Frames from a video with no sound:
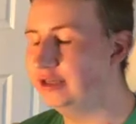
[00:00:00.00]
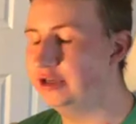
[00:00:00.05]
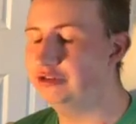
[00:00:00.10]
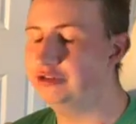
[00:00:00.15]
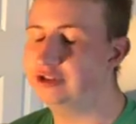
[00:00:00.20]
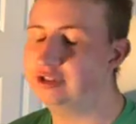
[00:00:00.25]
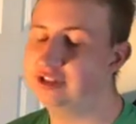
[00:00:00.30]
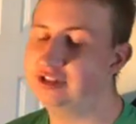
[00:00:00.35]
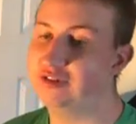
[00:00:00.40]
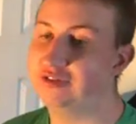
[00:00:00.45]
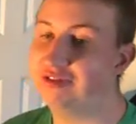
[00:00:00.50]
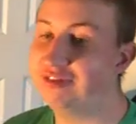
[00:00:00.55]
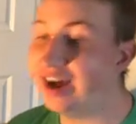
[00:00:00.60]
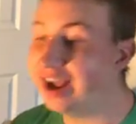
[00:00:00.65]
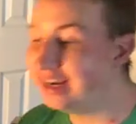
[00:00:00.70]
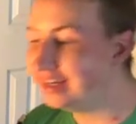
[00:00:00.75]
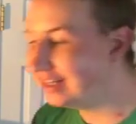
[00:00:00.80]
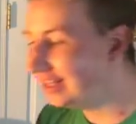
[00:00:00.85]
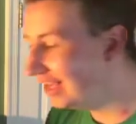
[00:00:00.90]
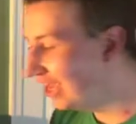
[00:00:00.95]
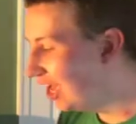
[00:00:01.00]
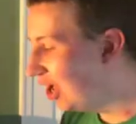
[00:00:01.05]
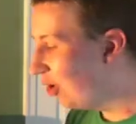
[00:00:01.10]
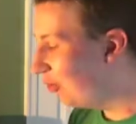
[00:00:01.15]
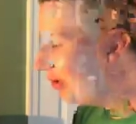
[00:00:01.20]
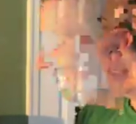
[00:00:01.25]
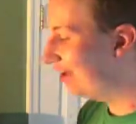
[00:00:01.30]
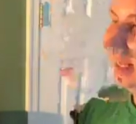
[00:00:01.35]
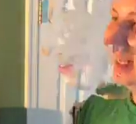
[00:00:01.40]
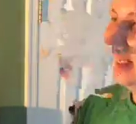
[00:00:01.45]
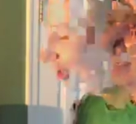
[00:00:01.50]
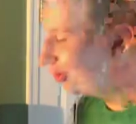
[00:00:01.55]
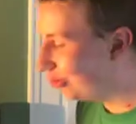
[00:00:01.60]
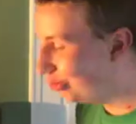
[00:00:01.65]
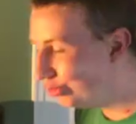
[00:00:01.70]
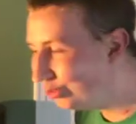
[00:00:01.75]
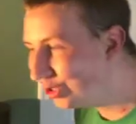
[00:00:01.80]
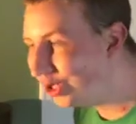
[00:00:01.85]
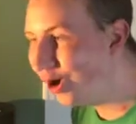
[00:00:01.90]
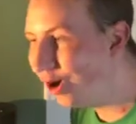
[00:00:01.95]
So finally, we have a cool
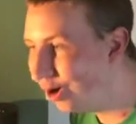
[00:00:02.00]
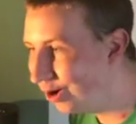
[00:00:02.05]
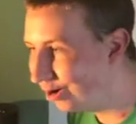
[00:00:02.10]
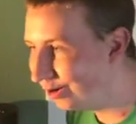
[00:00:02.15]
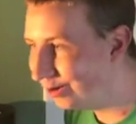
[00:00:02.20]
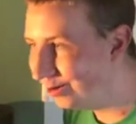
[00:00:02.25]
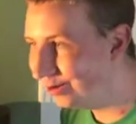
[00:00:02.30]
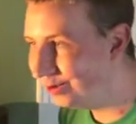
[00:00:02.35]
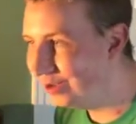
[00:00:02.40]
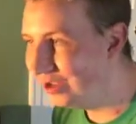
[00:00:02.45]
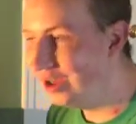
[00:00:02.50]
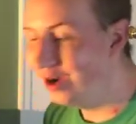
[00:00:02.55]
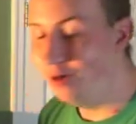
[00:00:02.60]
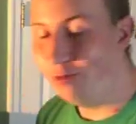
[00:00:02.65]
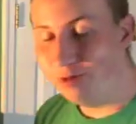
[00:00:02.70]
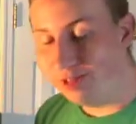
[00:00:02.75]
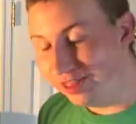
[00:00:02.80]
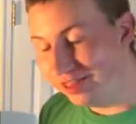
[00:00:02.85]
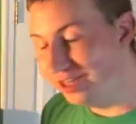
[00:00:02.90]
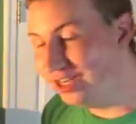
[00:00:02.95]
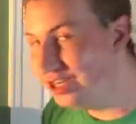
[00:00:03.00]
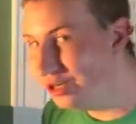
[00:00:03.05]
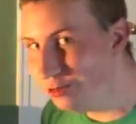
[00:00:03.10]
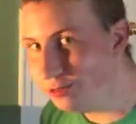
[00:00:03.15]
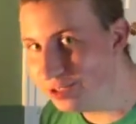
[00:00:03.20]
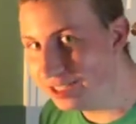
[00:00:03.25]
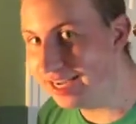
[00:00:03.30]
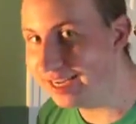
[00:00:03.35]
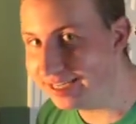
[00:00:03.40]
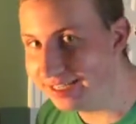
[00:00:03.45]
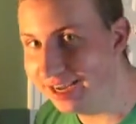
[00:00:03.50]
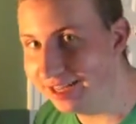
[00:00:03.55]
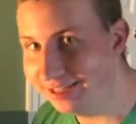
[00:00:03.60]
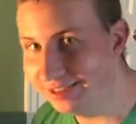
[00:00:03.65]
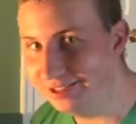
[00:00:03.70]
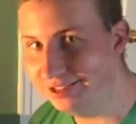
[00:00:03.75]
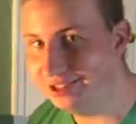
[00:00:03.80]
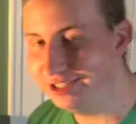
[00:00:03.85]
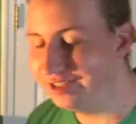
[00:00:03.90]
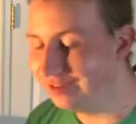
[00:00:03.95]
car with new
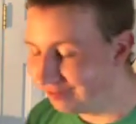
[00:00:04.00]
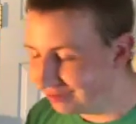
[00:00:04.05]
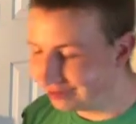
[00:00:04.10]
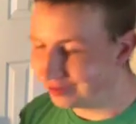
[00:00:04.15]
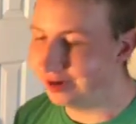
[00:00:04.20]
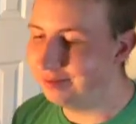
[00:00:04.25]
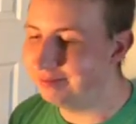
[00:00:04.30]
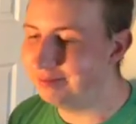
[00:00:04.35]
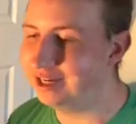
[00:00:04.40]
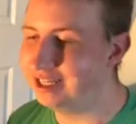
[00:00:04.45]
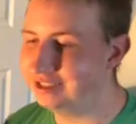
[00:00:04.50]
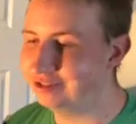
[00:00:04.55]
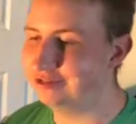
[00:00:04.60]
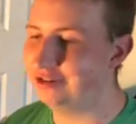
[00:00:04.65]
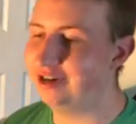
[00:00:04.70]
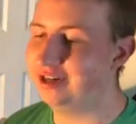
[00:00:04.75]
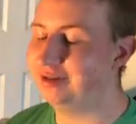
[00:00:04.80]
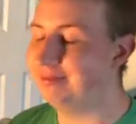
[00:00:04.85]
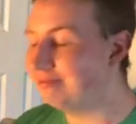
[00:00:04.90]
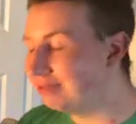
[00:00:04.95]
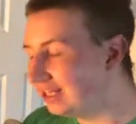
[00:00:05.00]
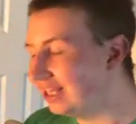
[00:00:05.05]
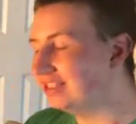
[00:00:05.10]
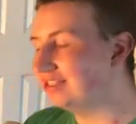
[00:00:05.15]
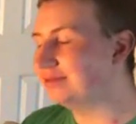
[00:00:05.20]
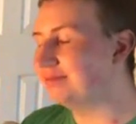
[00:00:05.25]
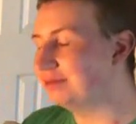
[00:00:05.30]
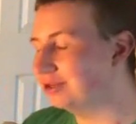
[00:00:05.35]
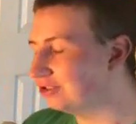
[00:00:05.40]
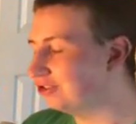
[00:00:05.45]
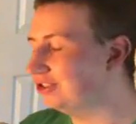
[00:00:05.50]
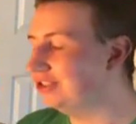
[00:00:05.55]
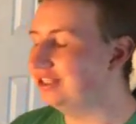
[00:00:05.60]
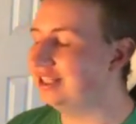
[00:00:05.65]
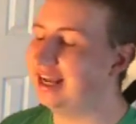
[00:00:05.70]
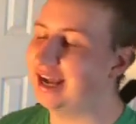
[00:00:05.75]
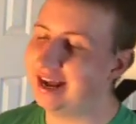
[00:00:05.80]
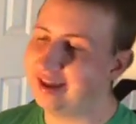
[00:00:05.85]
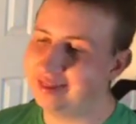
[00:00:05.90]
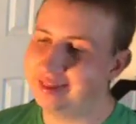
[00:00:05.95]
technology from Maserati. Plus, personally, I
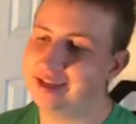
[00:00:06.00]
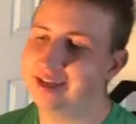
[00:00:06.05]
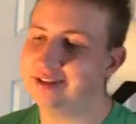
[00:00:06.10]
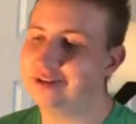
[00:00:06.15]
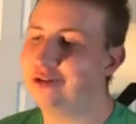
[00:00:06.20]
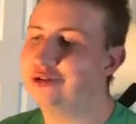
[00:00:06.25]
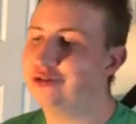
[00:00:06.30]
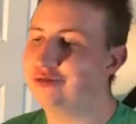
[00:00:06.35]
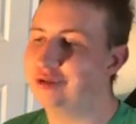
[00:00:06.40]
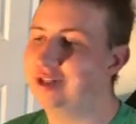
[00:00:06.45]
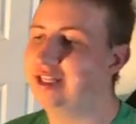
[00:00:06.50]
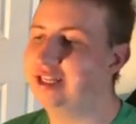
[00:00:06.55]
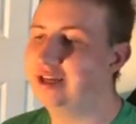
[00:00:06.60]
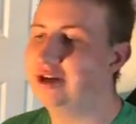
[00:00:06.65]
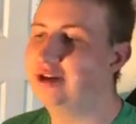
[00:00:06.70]
think it looks really good.